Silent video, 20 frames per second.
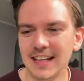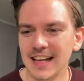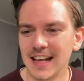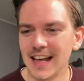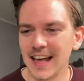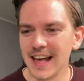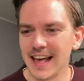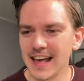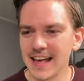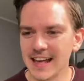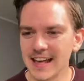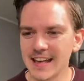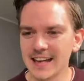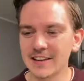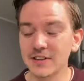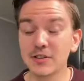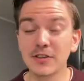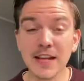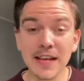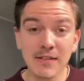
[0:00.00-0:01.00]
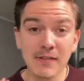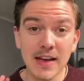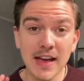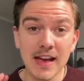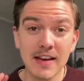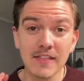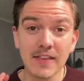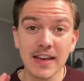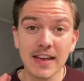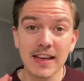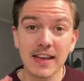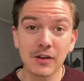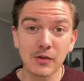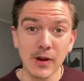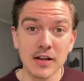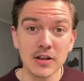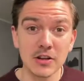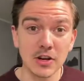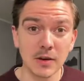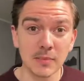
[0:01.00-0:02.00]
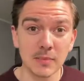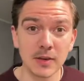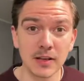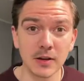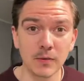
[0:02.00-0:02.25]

And today we have a great topic.